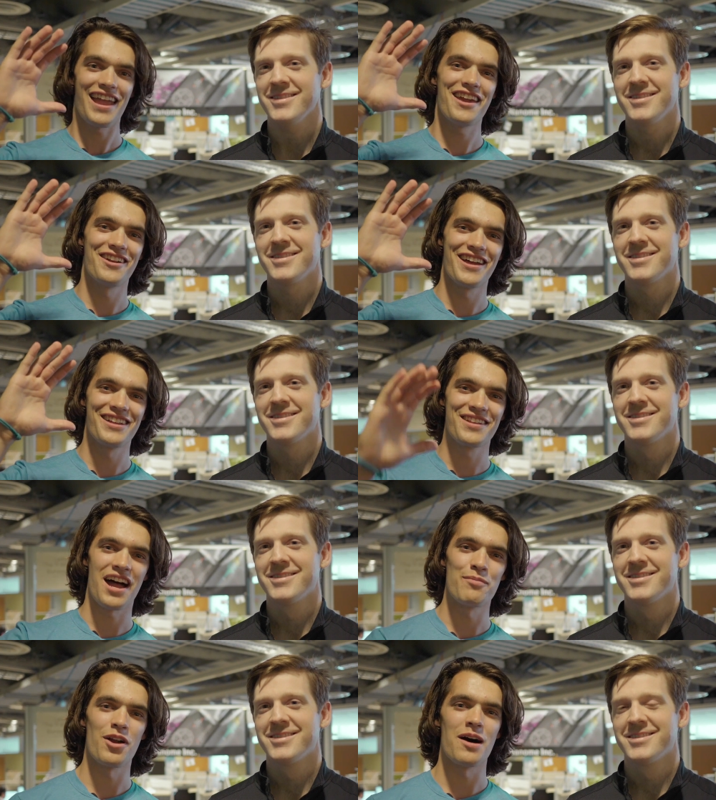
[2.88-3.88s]
Speaker 1: Hey Internet,
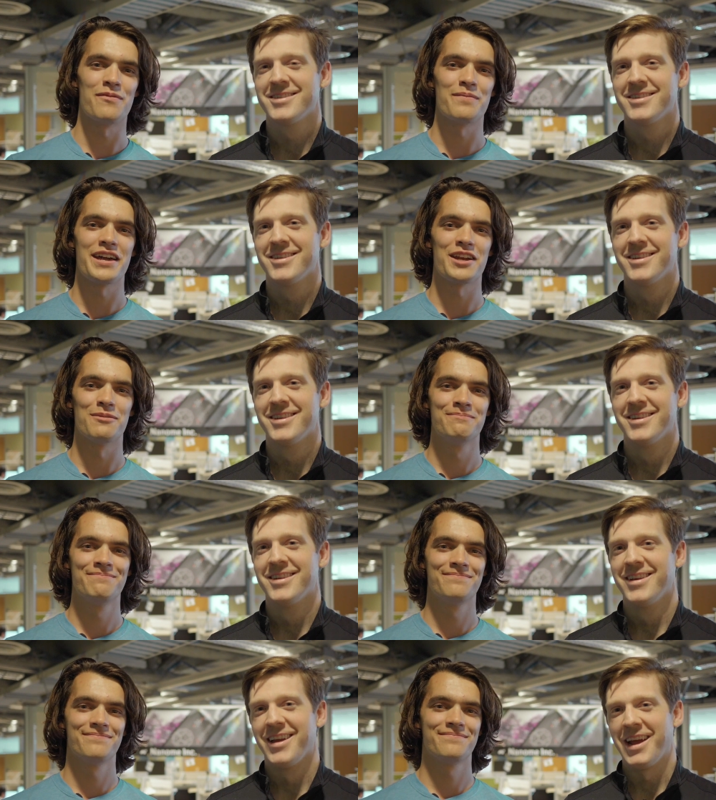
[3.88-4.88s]
I'm Rob from Nanome.
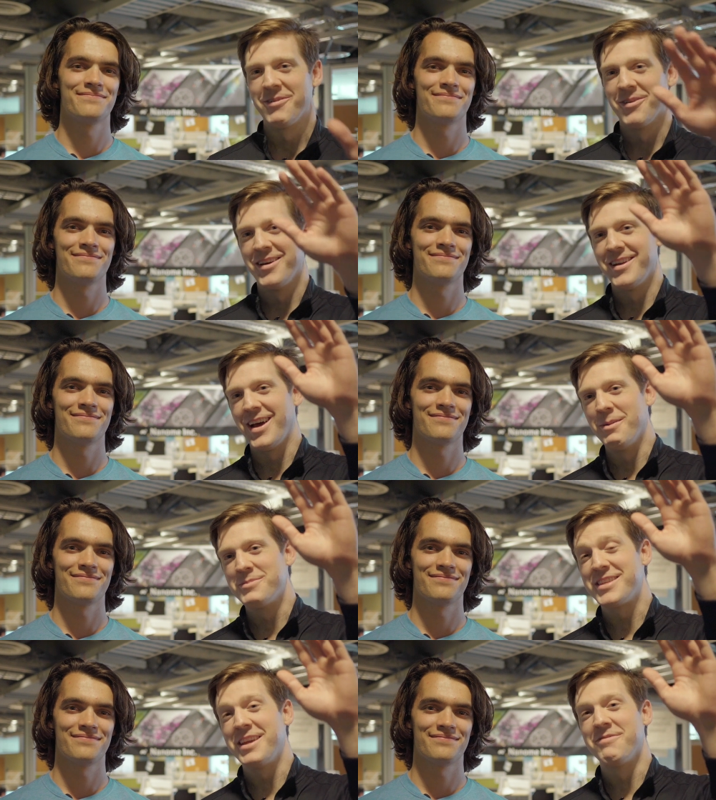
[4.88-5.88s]
Speaker 2: Hey everyone, I'm
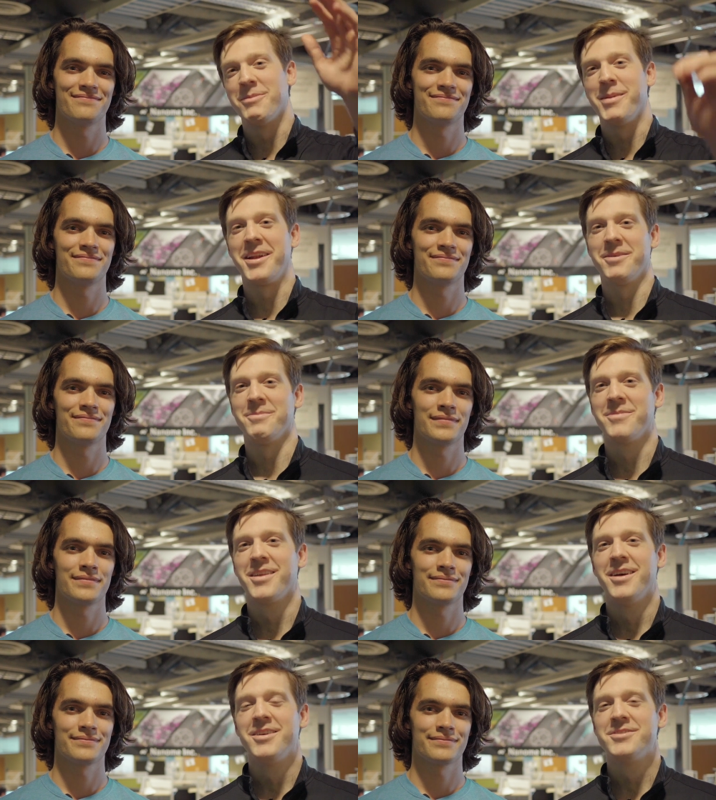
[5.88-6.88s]
Steve from Nanome.
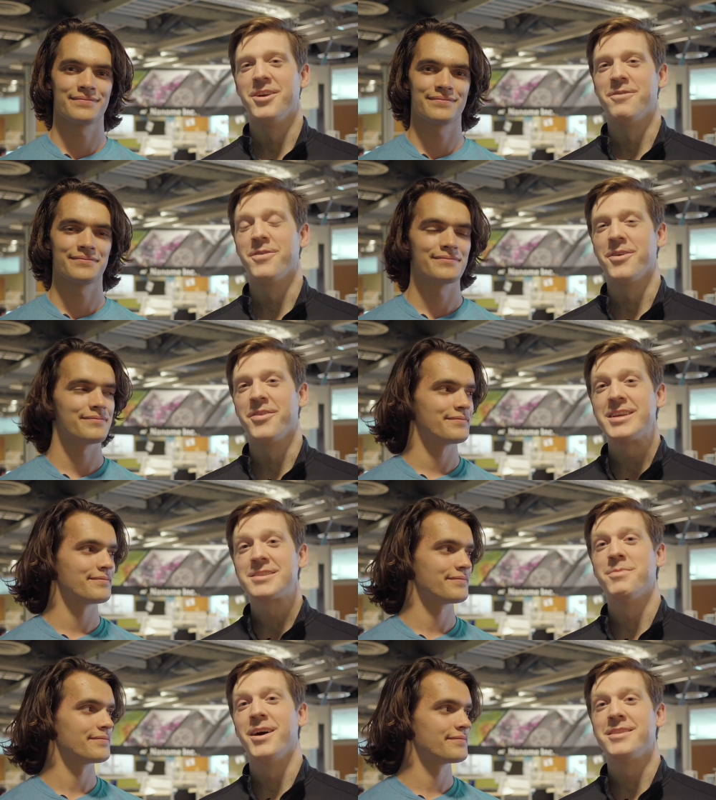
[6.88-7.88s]
So for
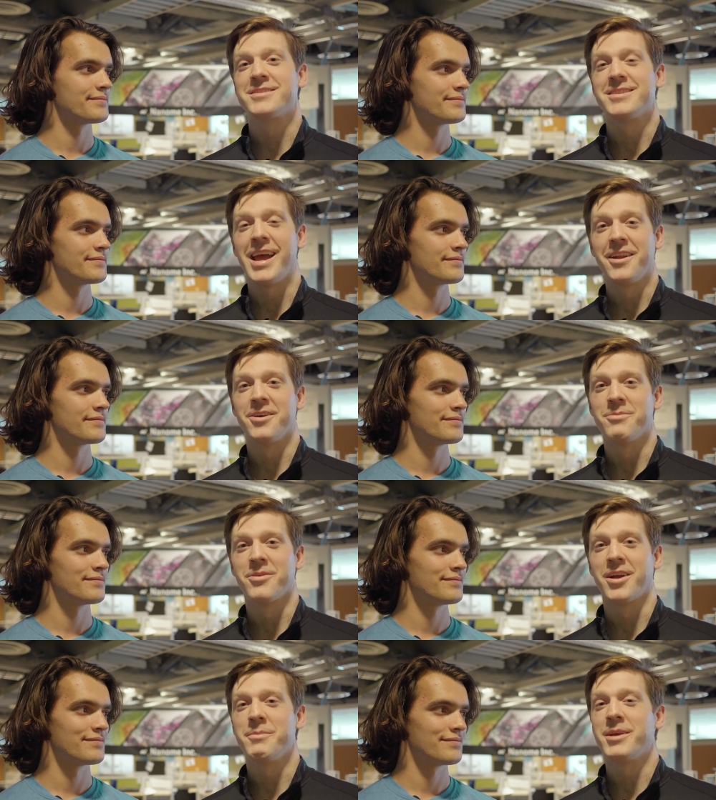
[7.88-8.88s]
this month's Nanome,
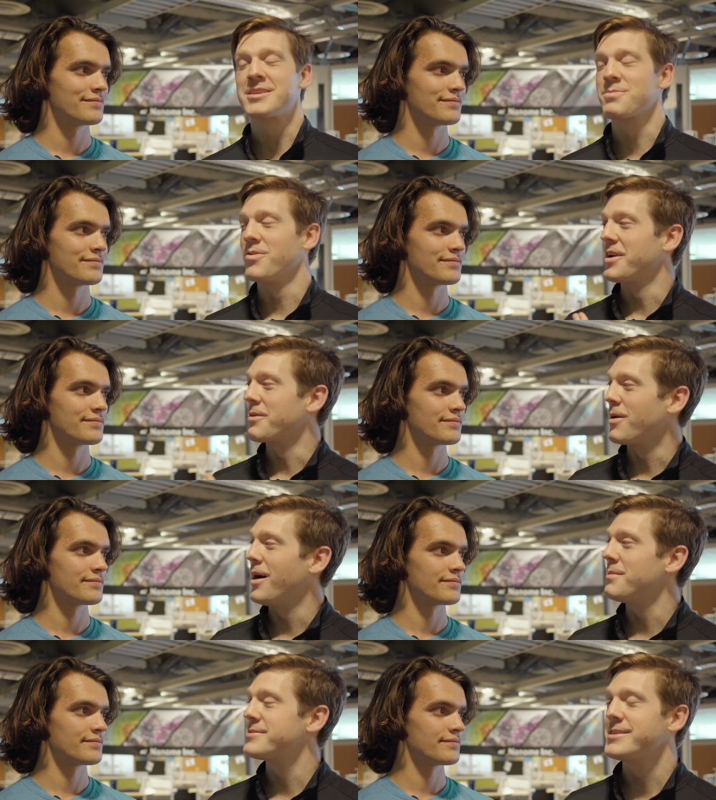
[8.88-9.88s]
we're going to be exploring
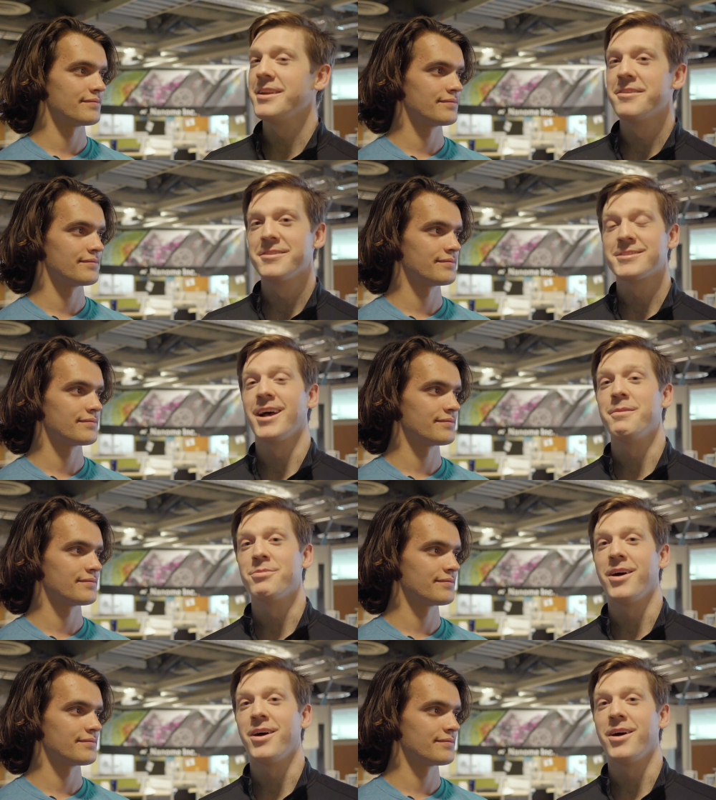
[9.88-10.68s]
Rob's senior design